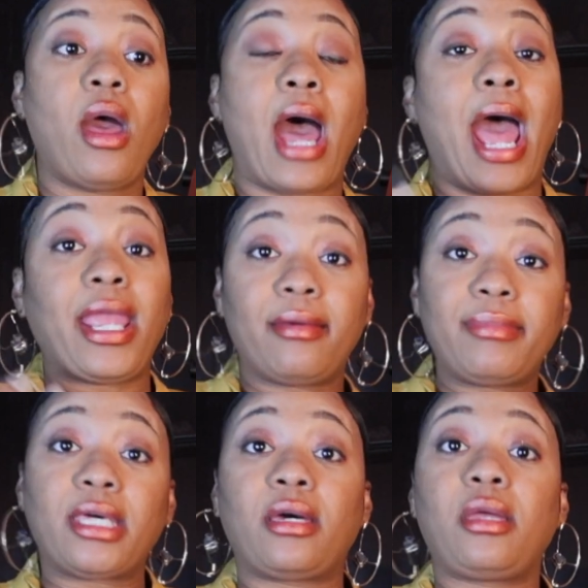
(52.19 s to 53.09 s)
I am
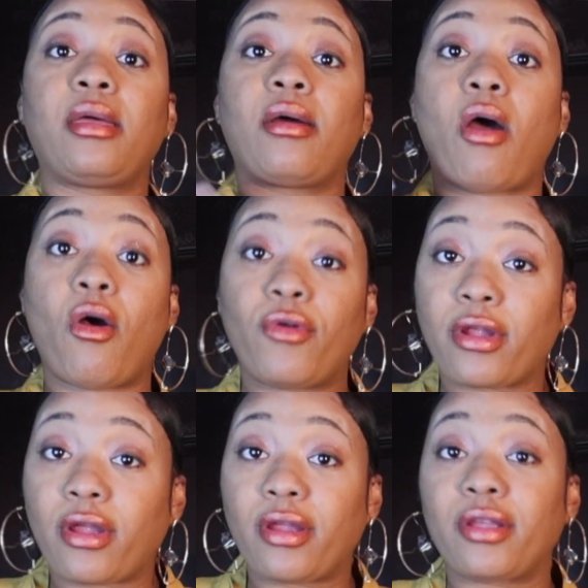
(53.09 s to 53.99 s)
the
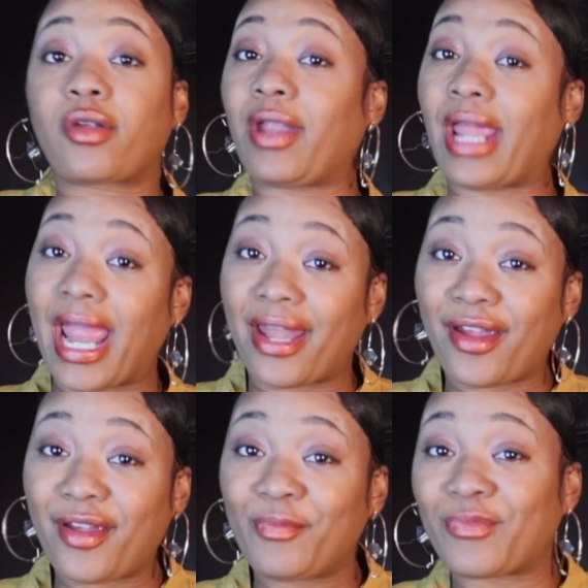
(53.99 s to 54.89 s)
owner,
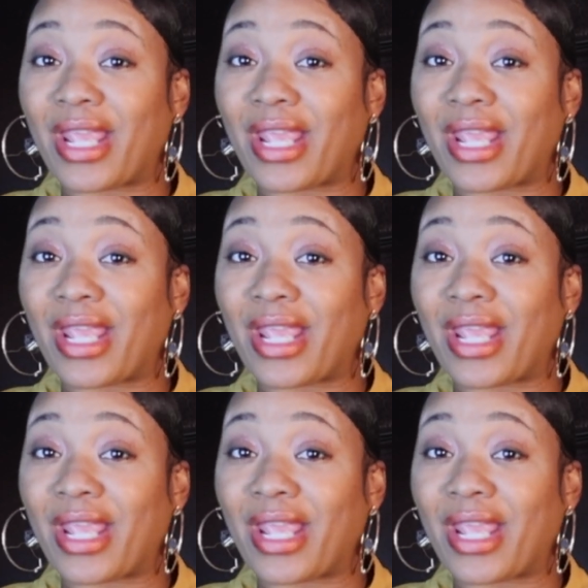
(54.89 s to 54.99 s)
creator,